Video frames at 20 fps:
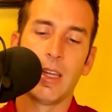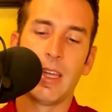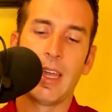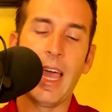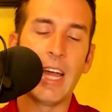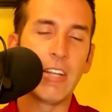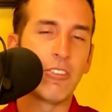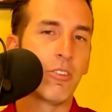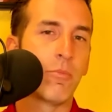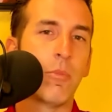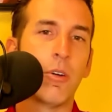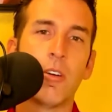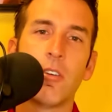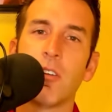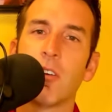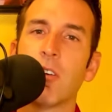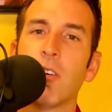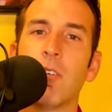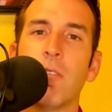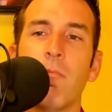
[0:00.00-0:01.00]
catch a
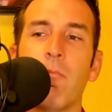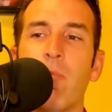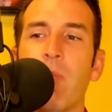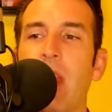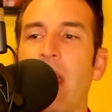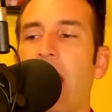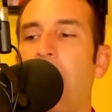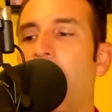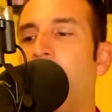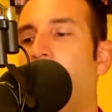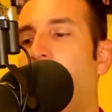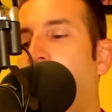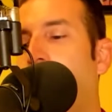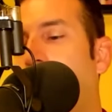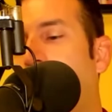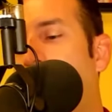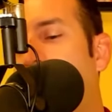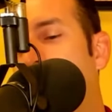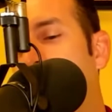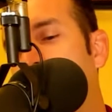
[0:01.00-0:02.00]
murder
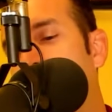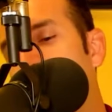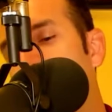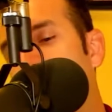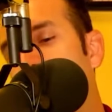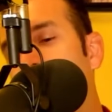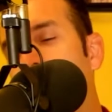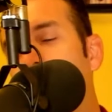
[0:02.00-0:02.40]
and